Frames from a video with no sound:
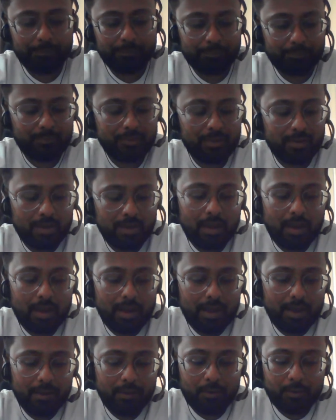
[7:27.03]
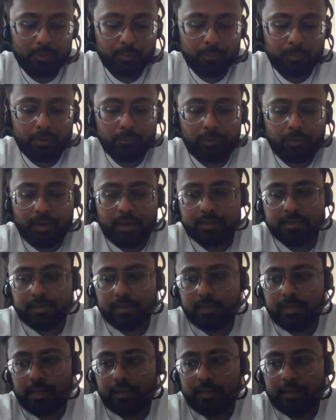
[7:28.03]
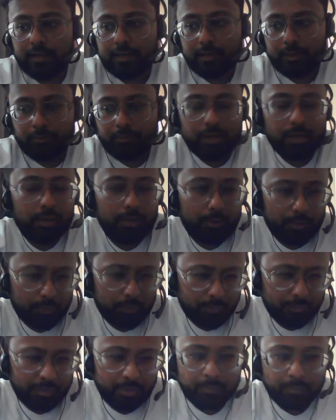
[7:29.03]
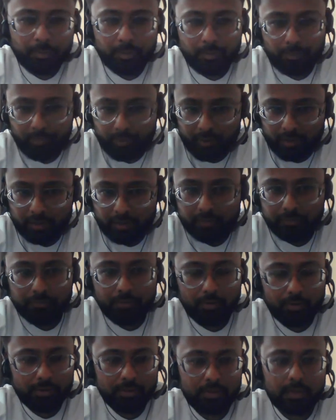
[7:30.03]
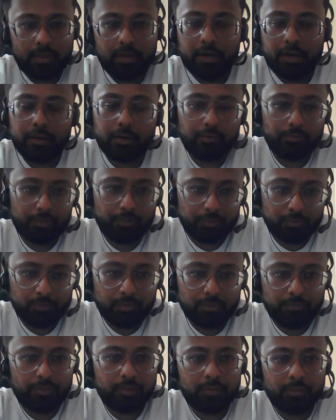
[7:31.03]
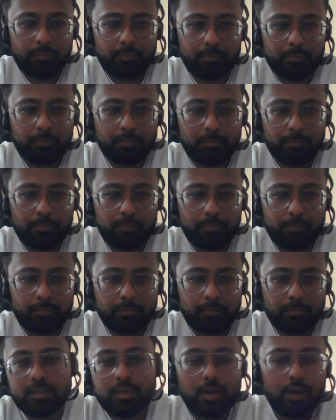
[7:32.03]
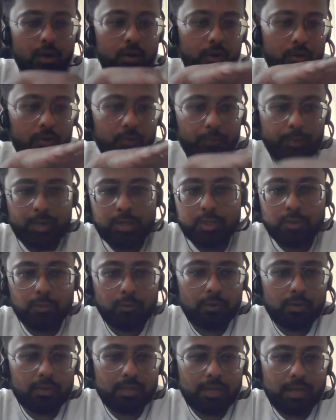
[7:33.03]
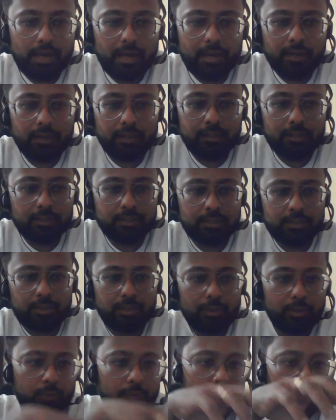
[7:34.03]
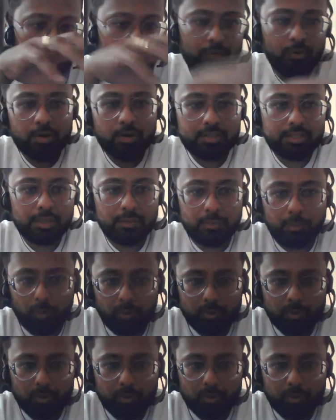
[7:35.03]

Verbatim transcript: Yeah. I got your point. Why I said that, that when you were preparing for the interview or for the placements, which were the areas you were focusing more?